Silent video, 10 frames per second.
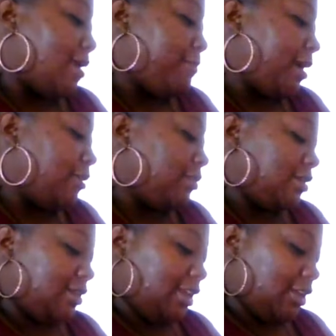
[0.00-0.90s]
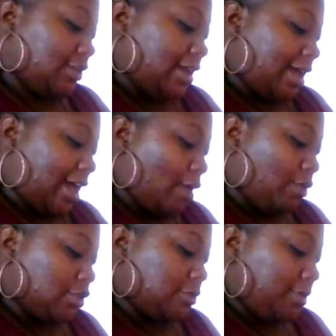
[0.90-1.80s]
Bottom of the deck, you got I
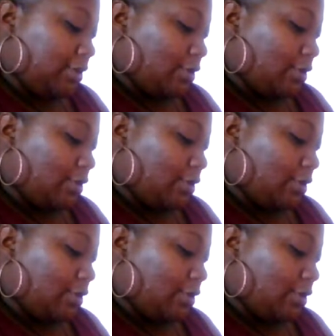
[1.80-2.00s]
want to be a